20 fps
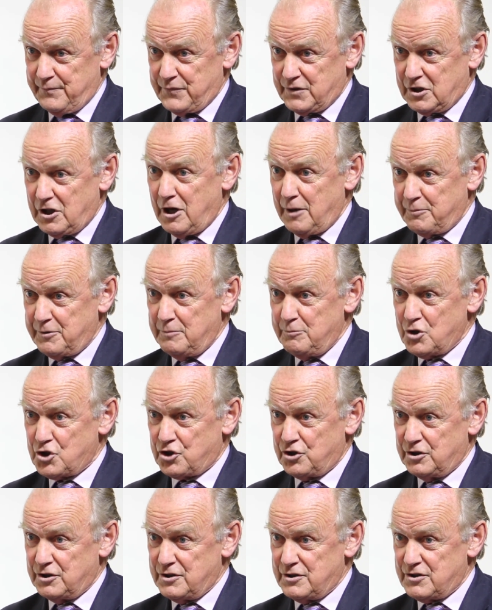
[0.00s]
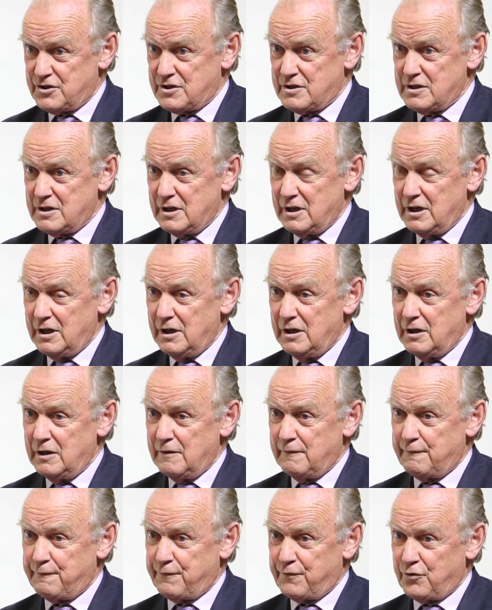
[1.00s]
carbon emissions
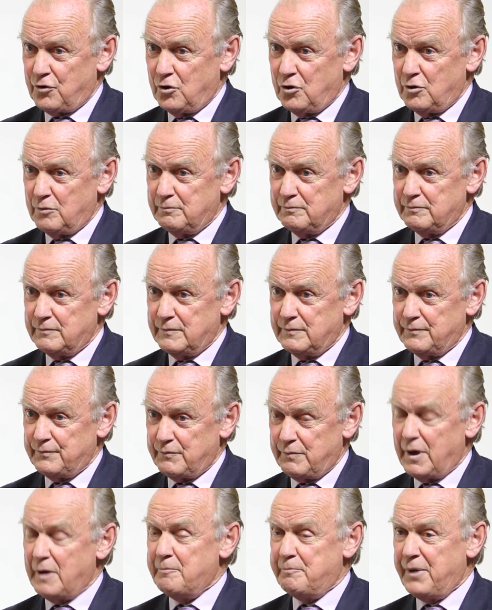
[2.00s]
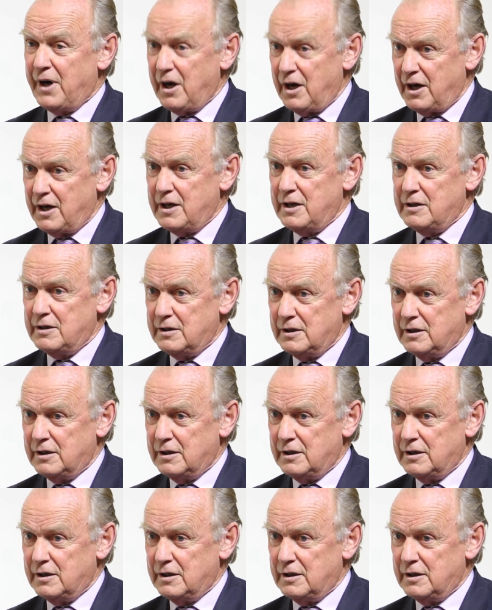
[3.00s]
by